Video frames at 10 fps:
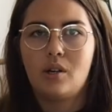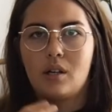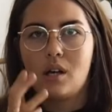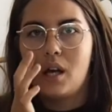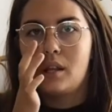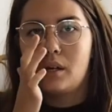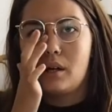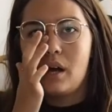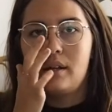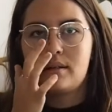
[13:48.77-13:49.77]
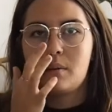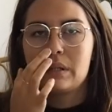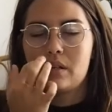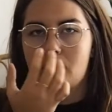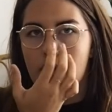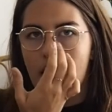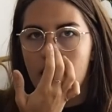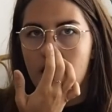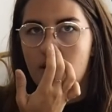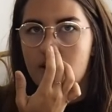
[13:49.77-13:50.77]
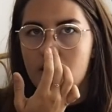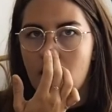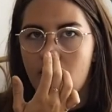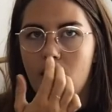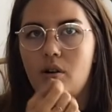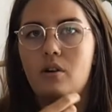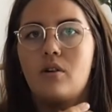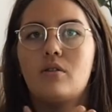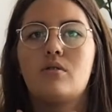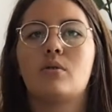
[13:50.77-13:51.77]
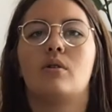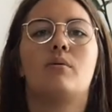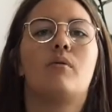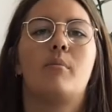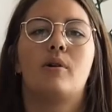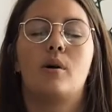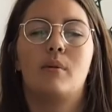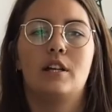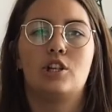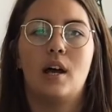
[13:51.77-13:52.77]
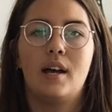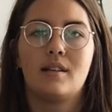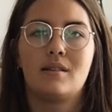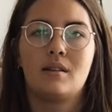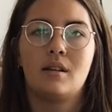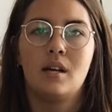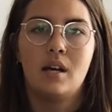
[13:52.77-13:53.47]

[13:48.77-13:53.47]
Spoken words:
You can either, I would sometimes glide it on the side of my nose or rub it on my chest.